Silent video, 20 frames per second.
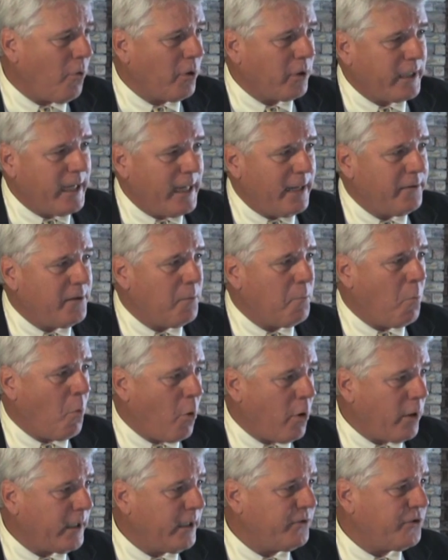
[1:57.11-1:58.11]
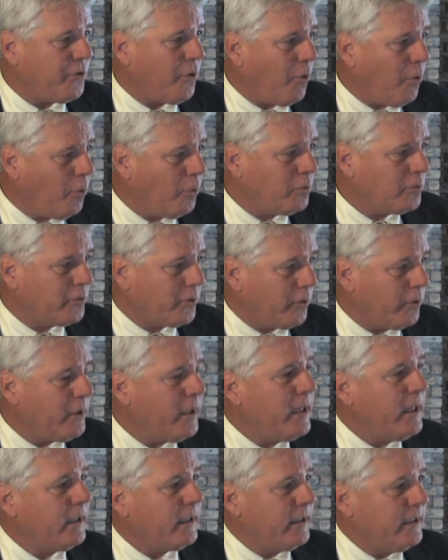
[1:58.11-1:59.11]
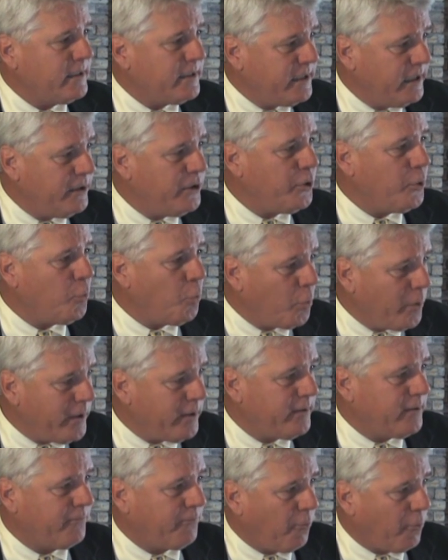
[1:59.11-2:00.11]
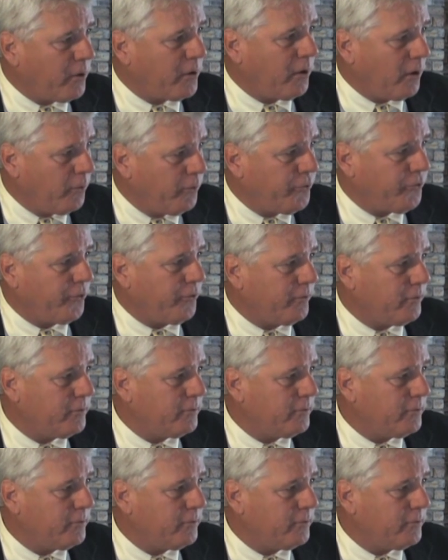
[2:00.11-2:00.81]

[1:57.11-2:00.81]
or can the mortgage holder continue with the foreclosure?